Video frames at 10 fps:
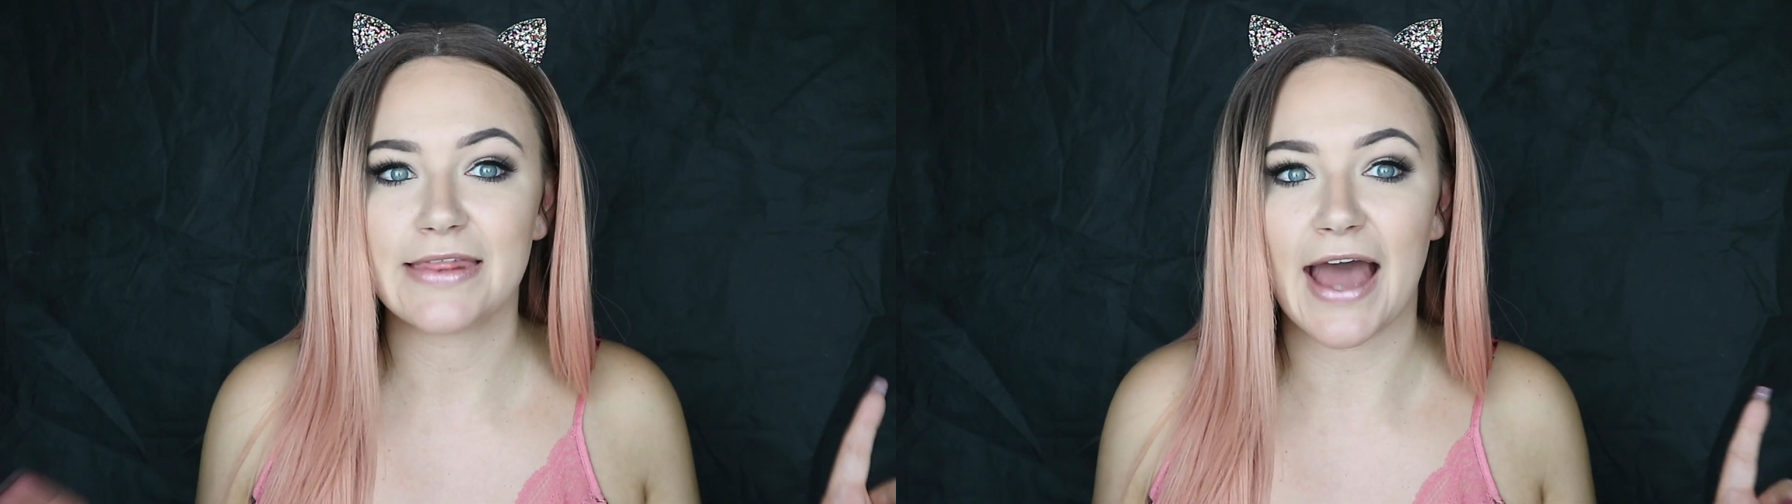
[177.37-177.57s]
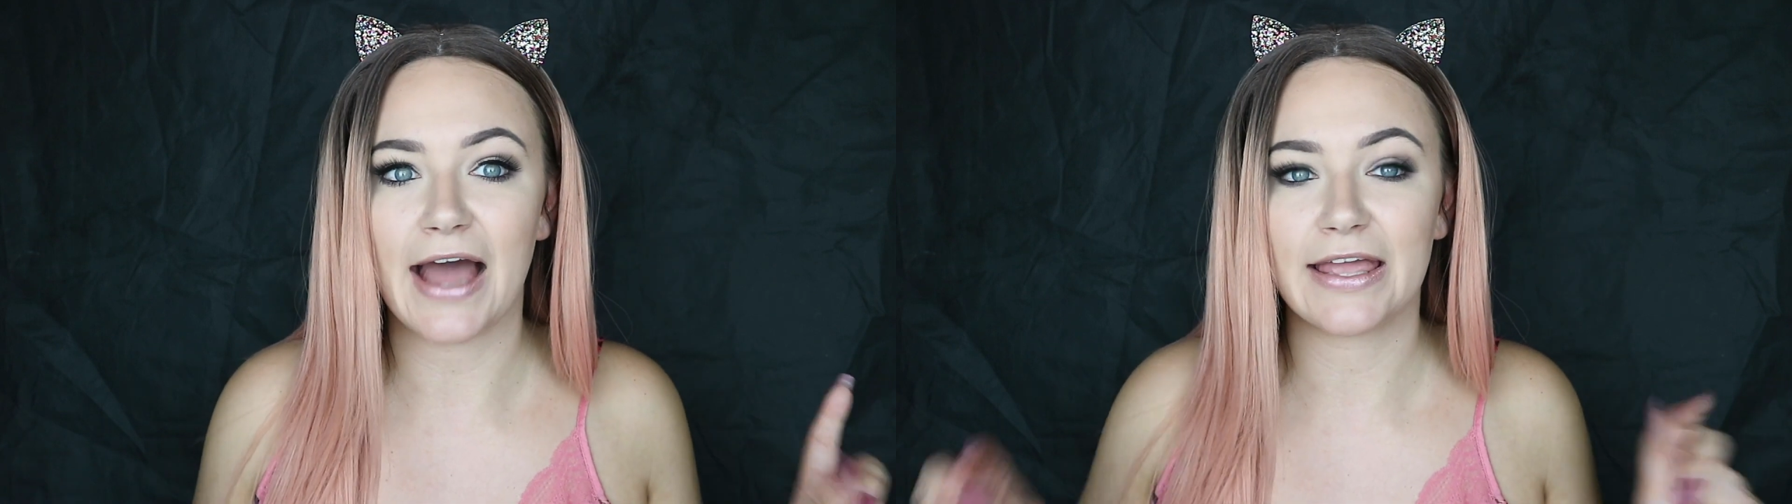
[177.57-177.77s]

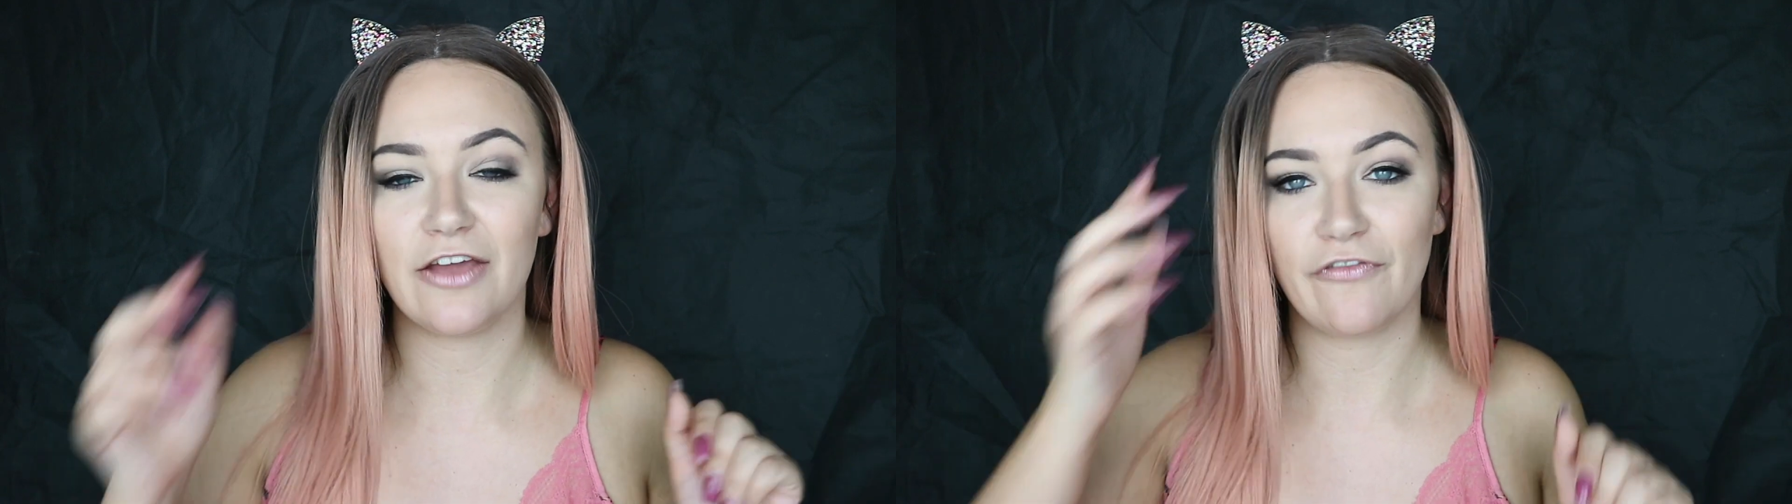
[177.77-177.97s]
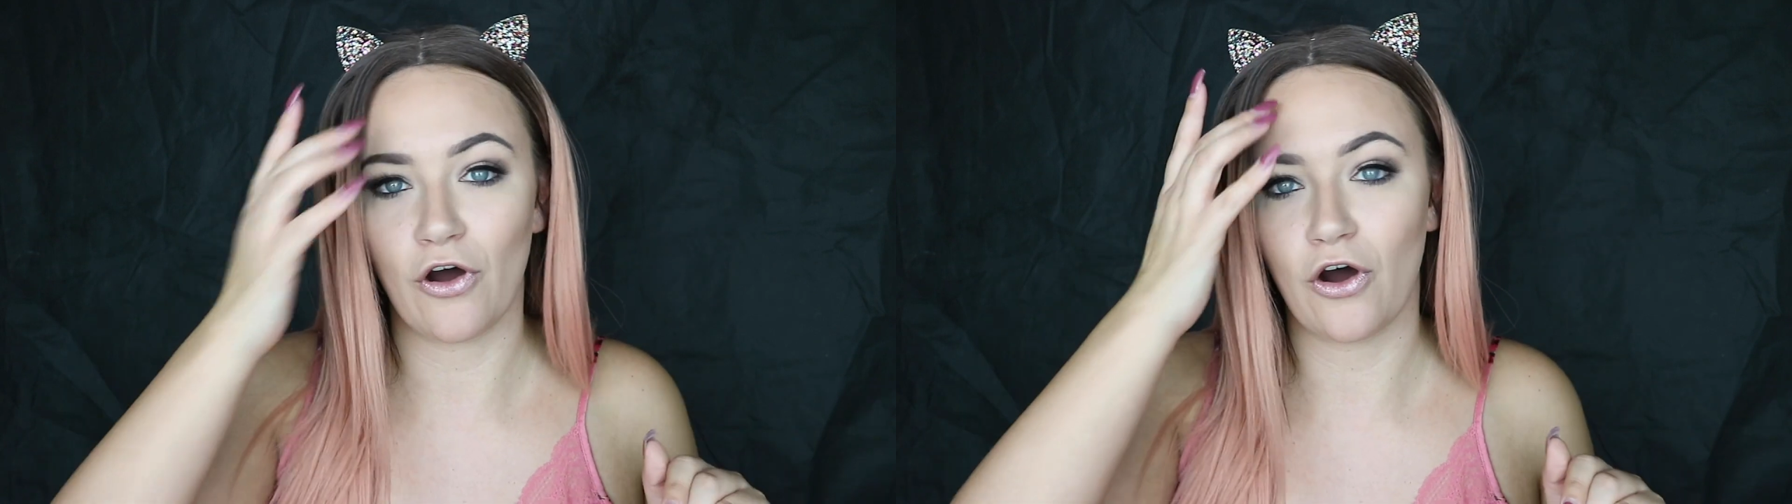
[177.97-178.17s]
that
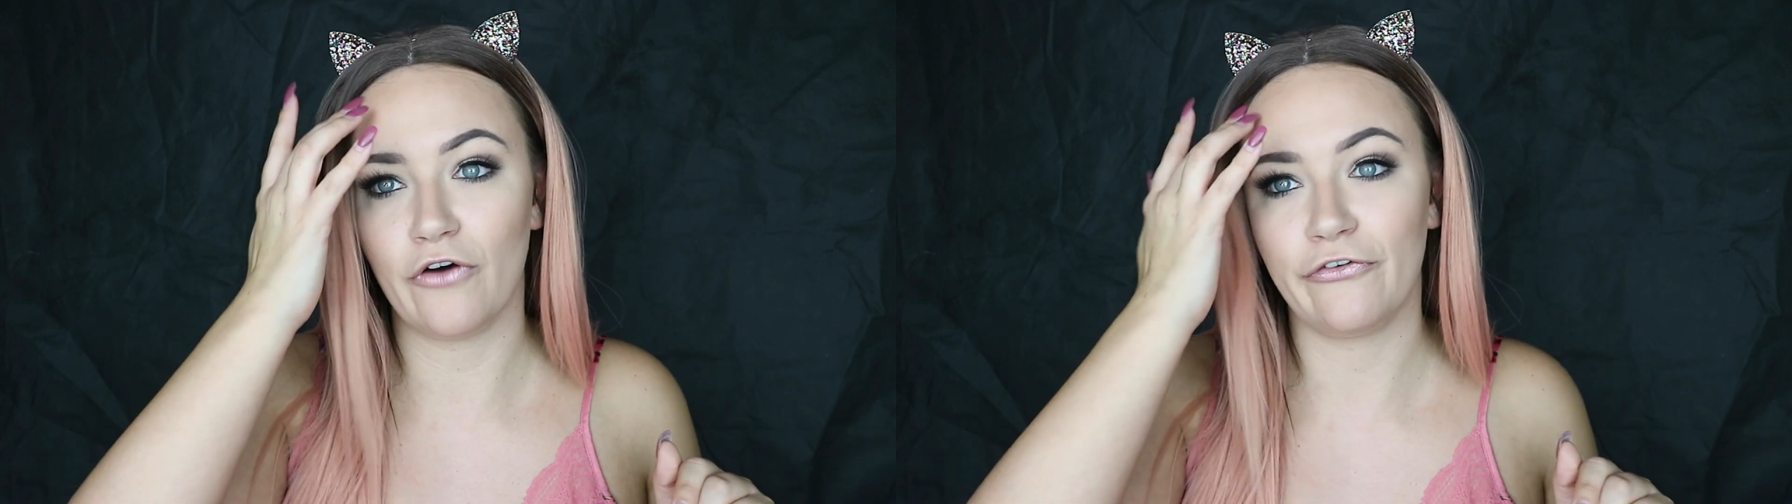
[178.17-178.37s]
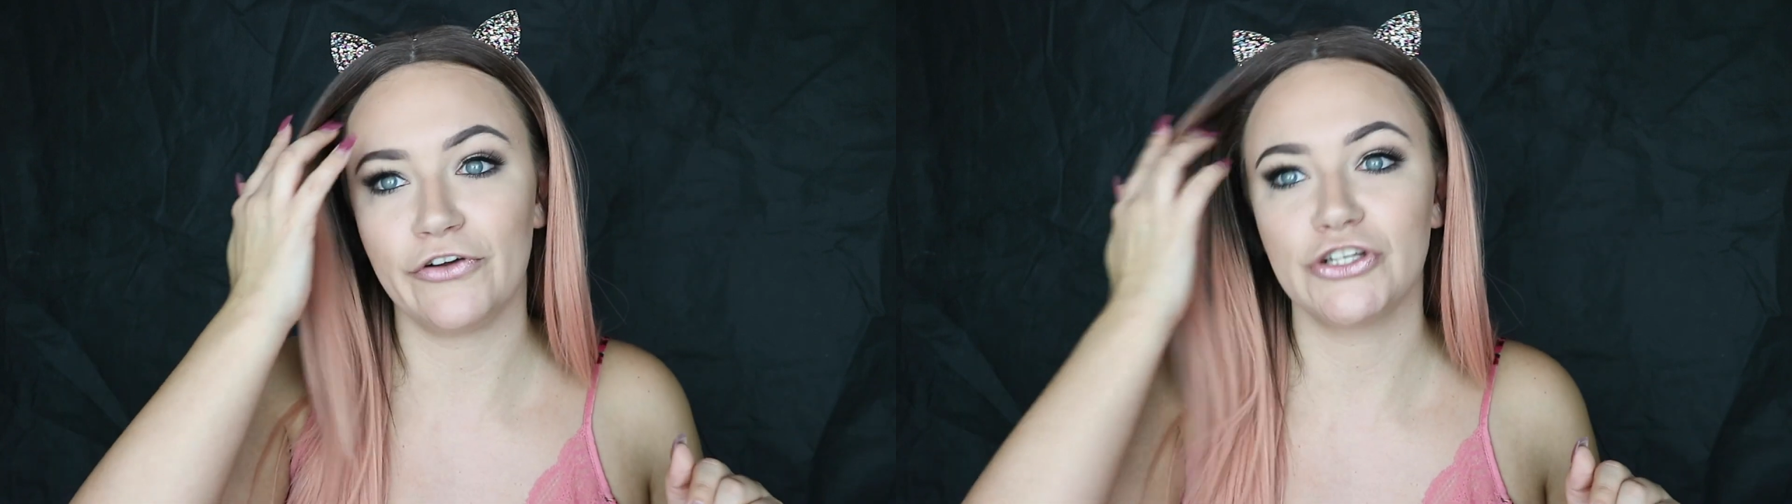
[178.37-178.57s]
give
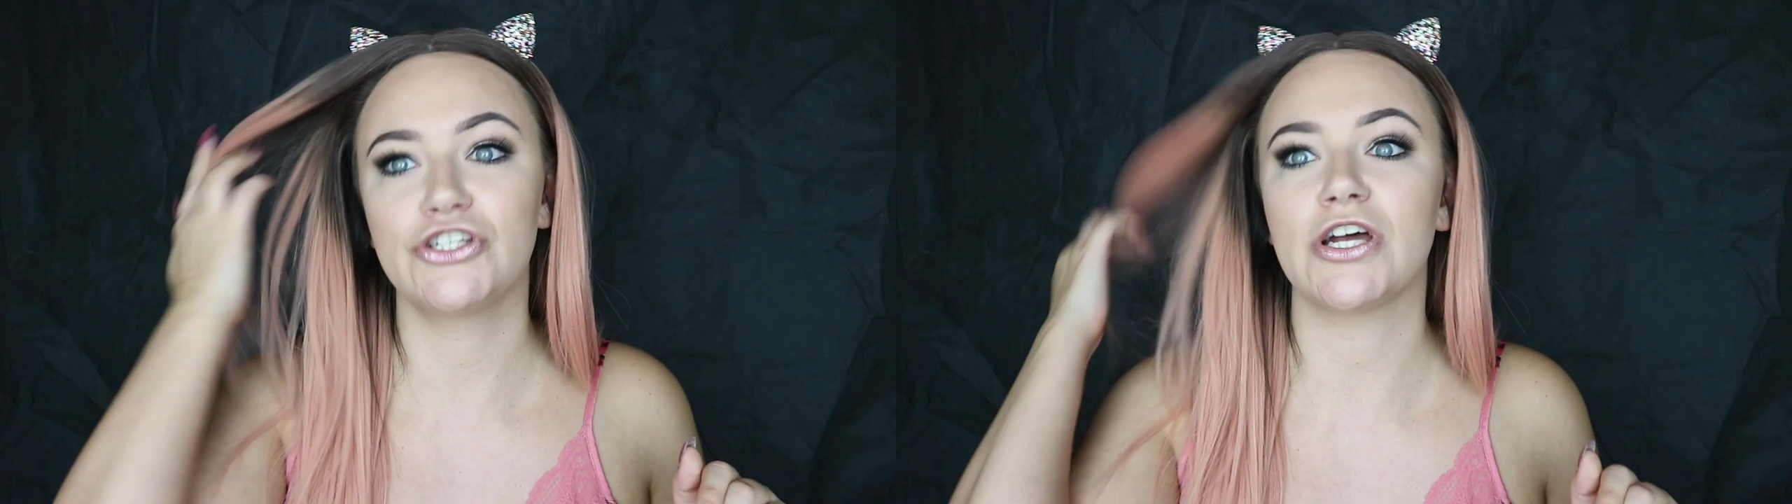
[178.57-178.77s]
off